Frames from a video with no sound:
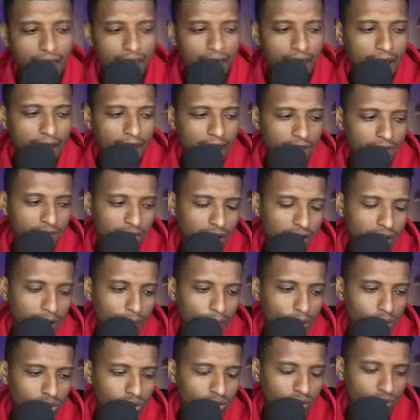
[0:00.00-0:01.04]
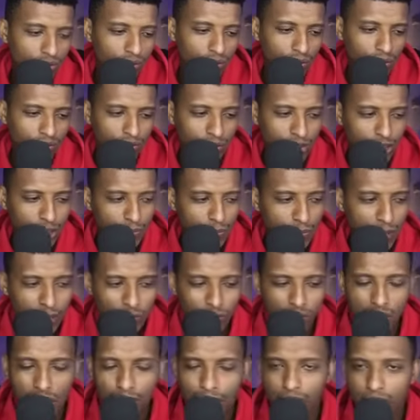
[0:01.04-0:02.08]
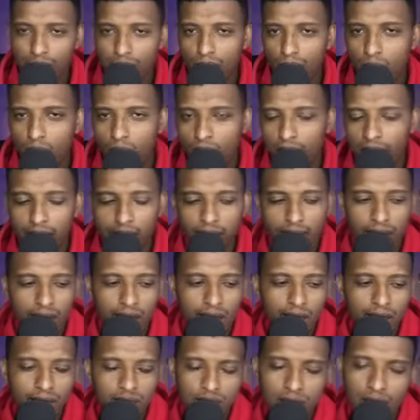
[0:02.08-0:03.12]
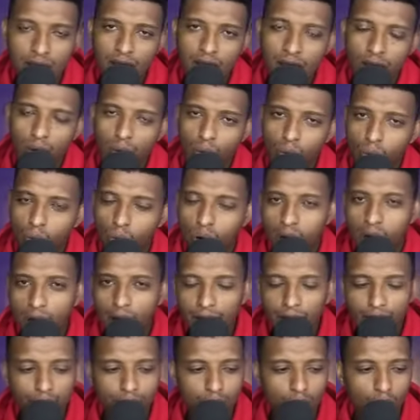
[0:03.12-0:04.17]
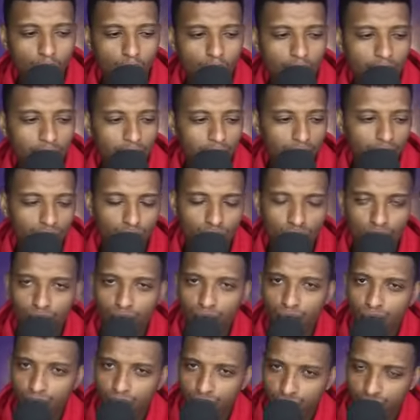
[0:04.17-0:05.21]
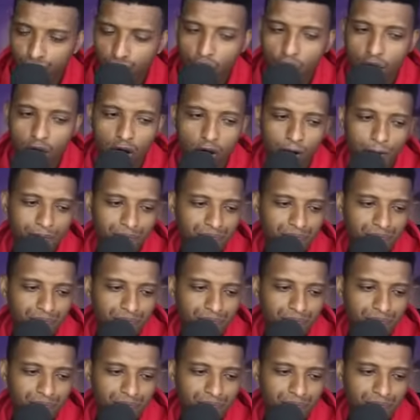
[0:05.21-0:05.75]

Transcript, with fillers: And the amount of or for this particular betting market is 1.24.